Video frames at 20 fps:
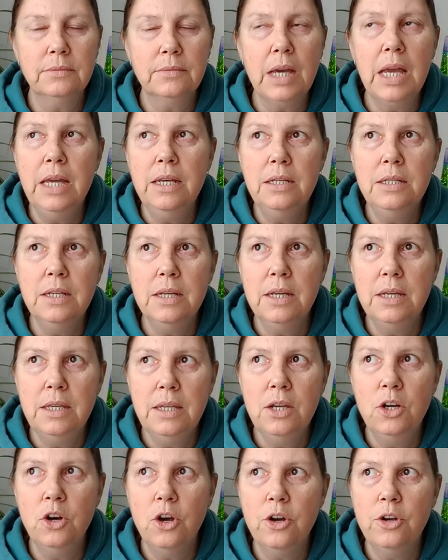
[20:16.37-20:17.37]
And,
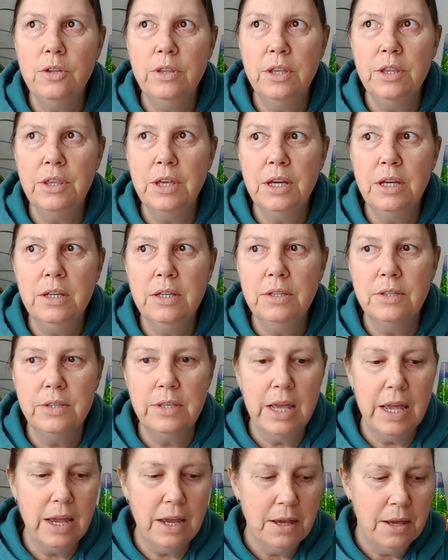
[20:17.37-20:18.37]
you know, the thing is
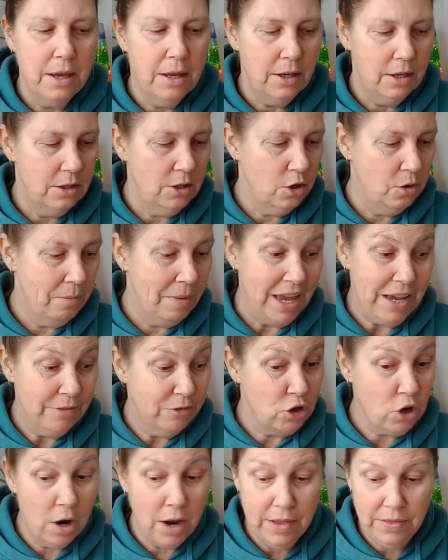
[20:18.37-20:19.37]
that you may have
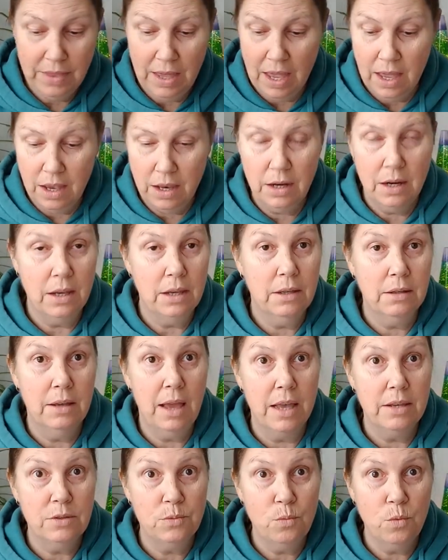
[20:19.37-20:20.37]
tried that and it
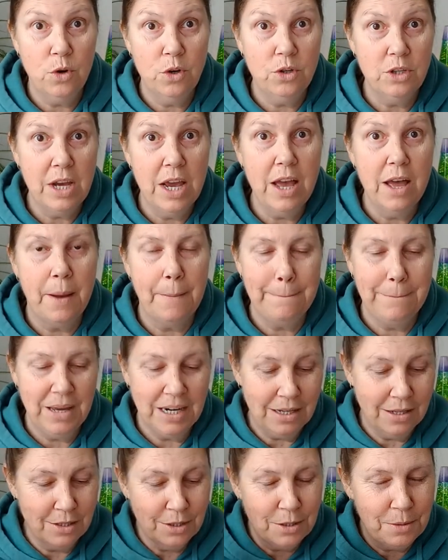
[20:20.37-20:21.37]
hasn't worked out,
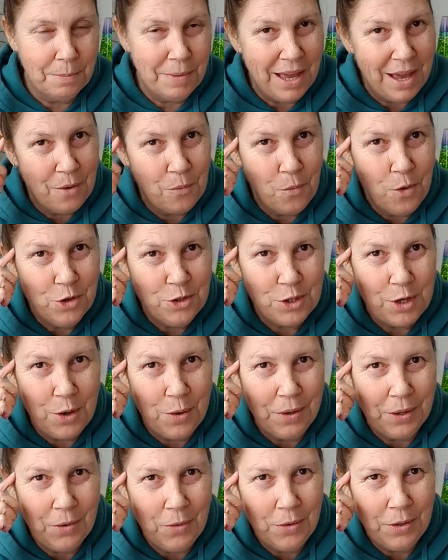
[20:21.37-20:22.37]
but it's about what's
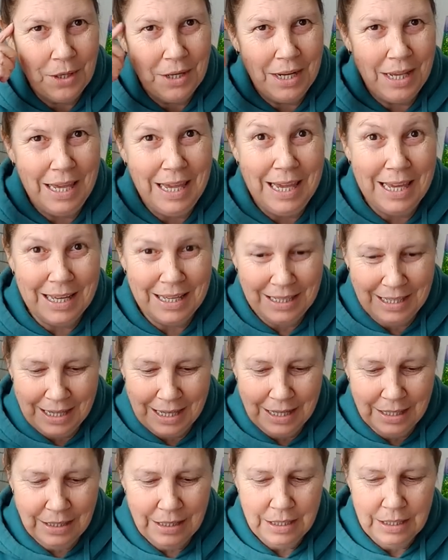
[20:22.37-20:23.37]
going on in here,
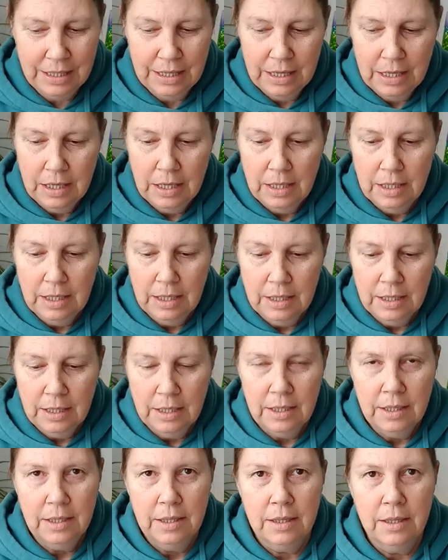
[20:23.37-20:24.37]
yeah?
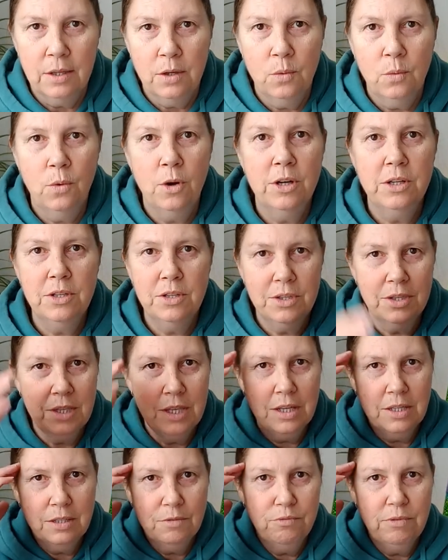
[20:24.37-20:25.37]
What is
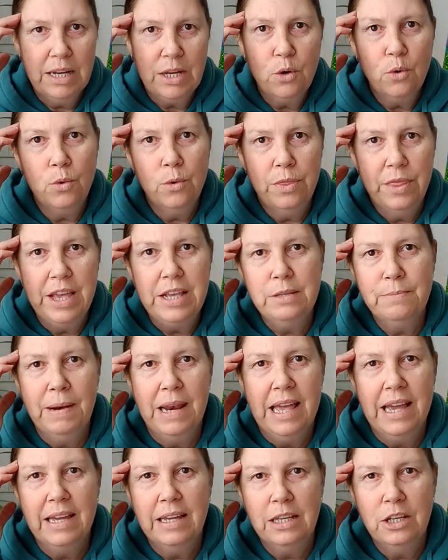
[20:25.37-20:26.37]
this record that's
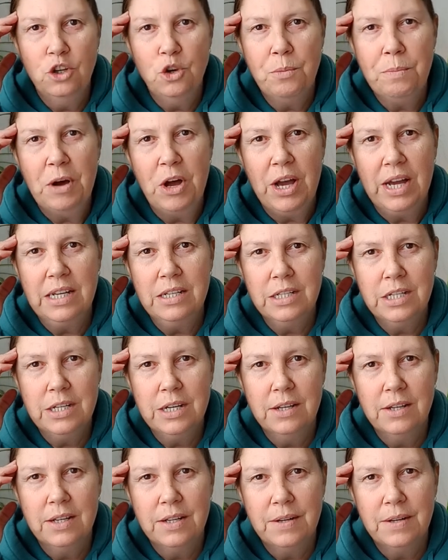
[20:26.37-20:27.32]
playing in your mind?